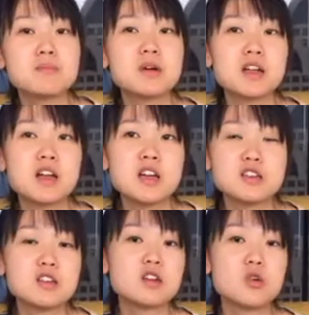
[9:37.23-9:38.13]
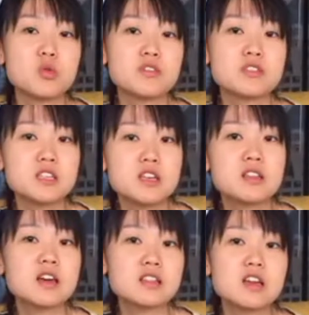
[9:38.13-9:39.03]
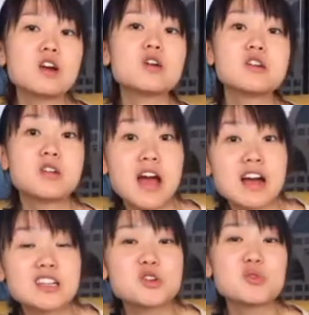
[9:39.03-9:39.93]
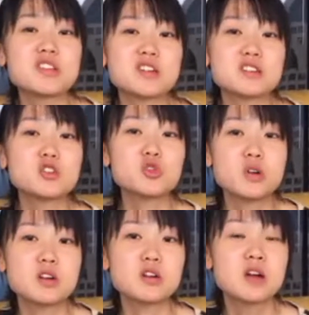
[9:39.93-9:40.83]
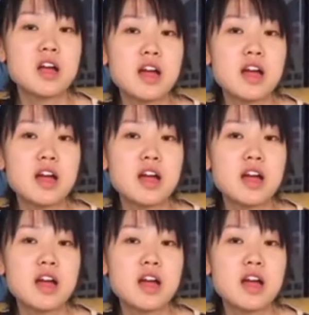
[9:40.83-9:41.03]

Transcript: but we see that they are interacting with us on Twitter.